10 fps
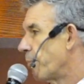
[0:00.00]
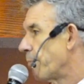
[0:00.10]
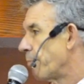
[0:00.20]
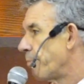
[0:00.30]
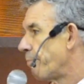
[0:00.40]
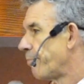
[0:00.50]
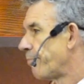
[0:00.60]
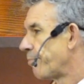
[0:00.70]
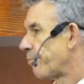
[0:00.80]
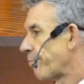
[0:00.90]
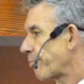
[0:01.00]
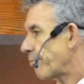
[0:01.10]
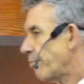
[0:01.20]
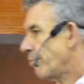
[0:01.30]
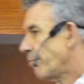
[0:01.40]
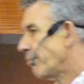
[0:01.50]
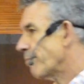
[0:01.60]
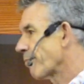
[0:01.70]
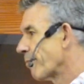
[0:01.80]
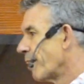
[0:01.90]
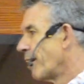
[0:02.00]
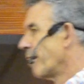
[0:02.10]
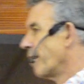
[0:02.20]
No one is speaking in this clip.